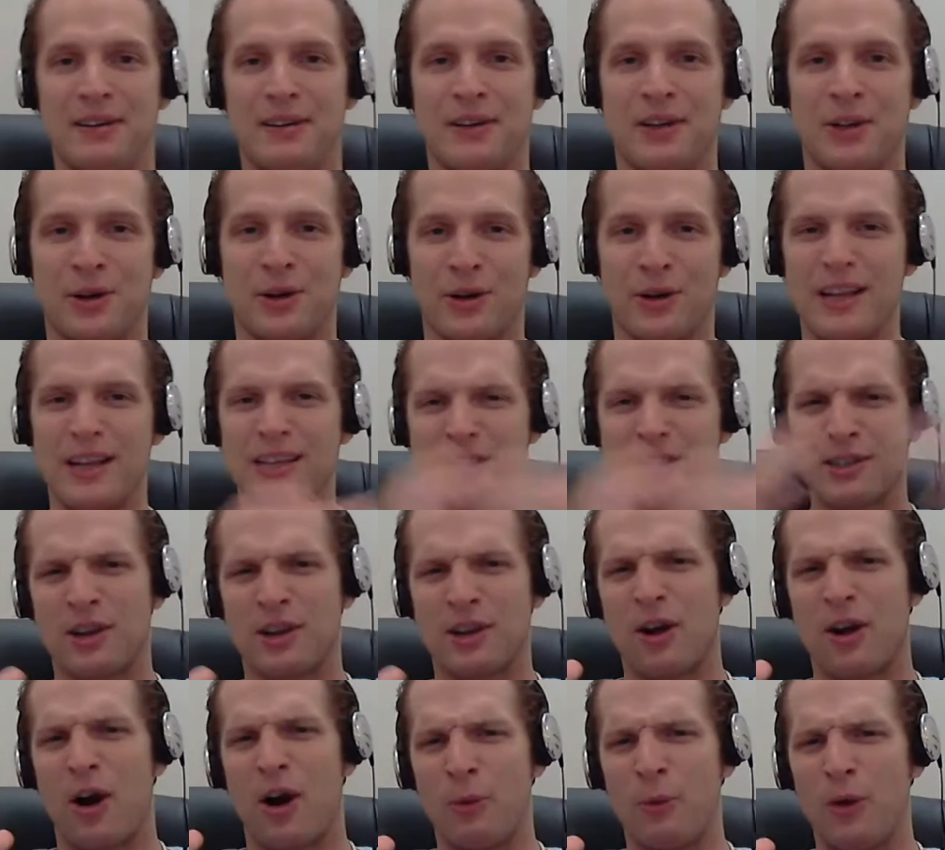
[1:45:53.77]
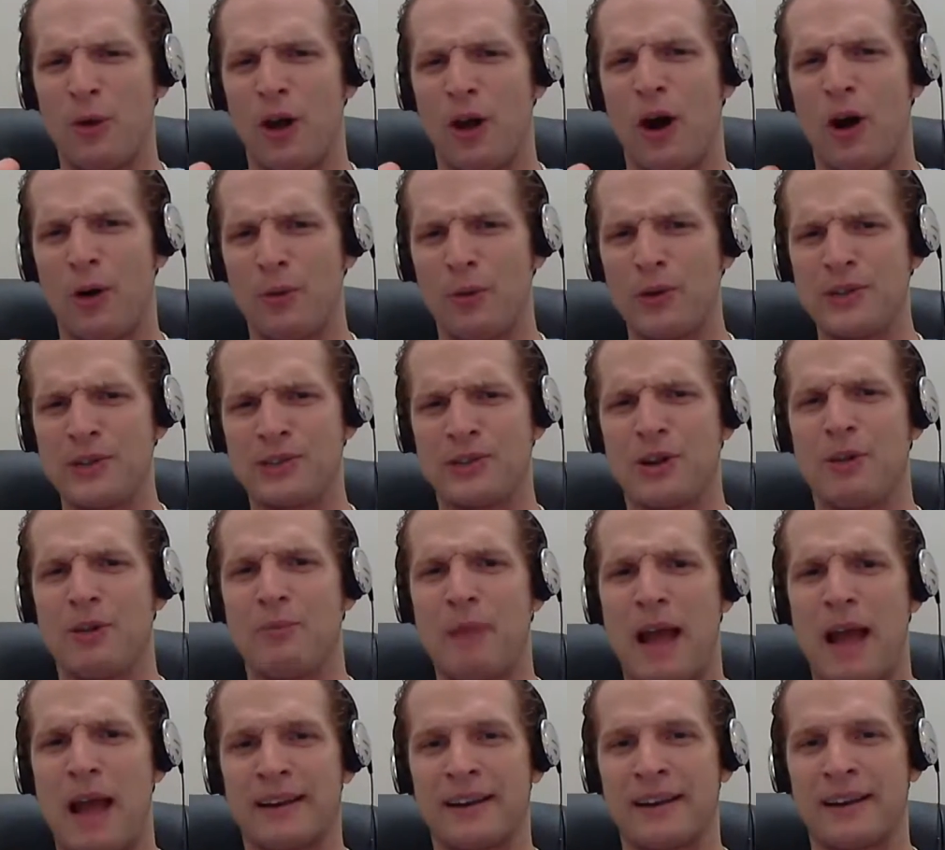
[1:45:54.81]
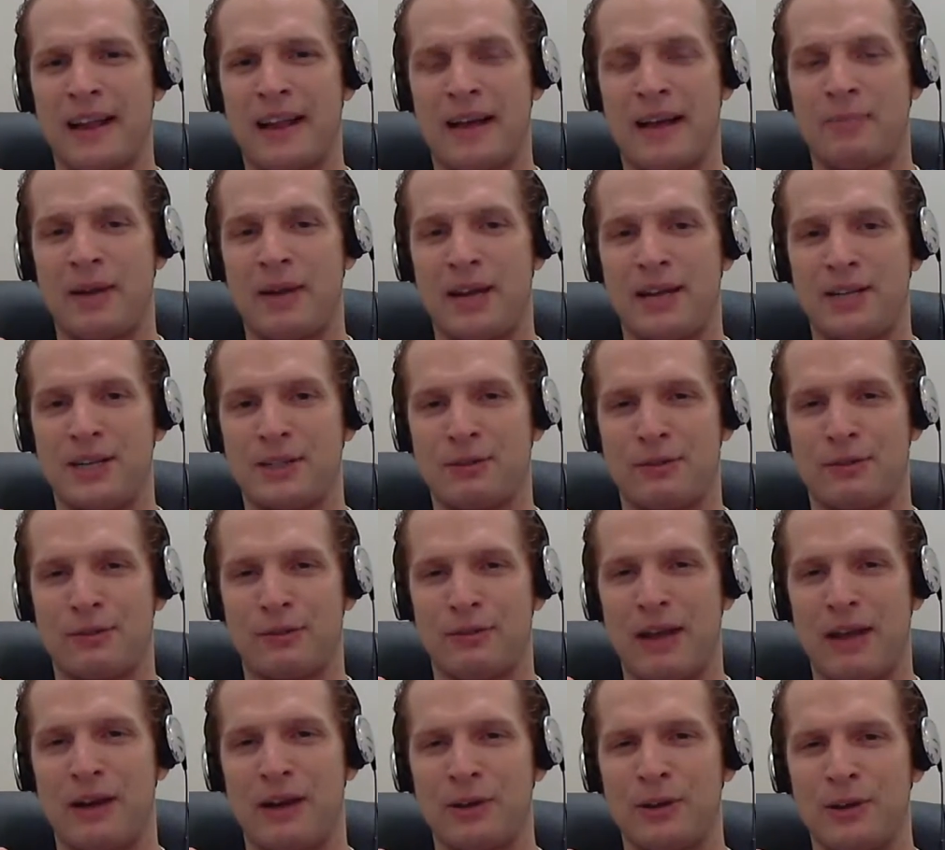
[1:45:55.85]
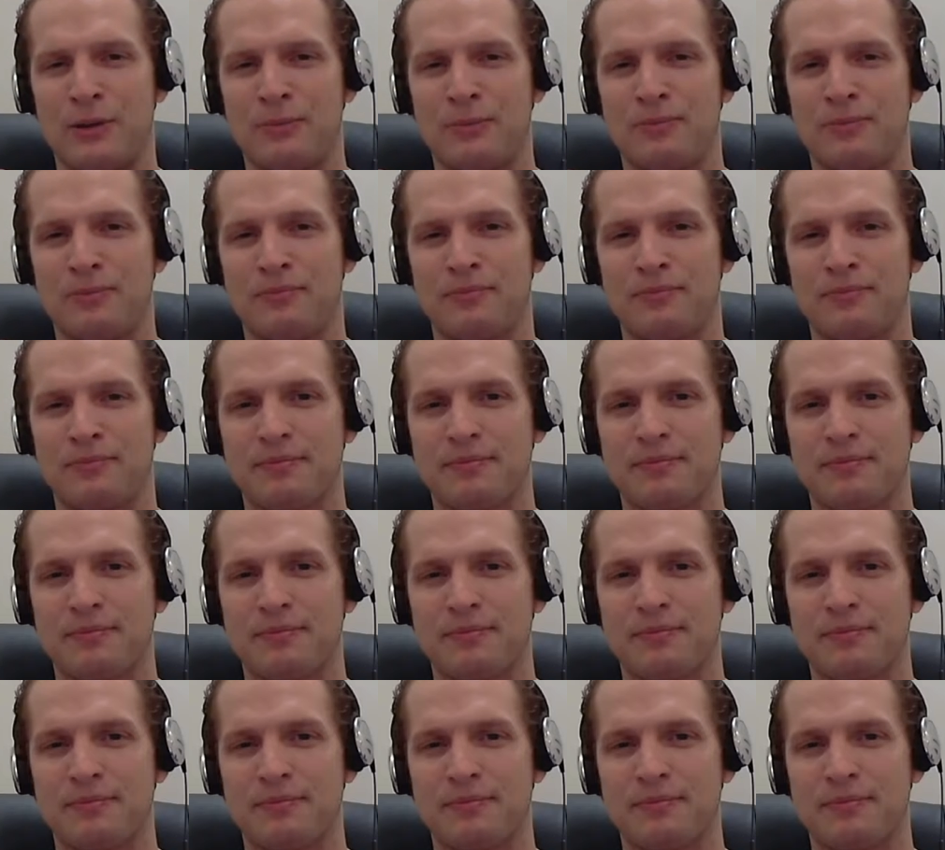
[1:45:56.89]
your list will always go back to that page for the value,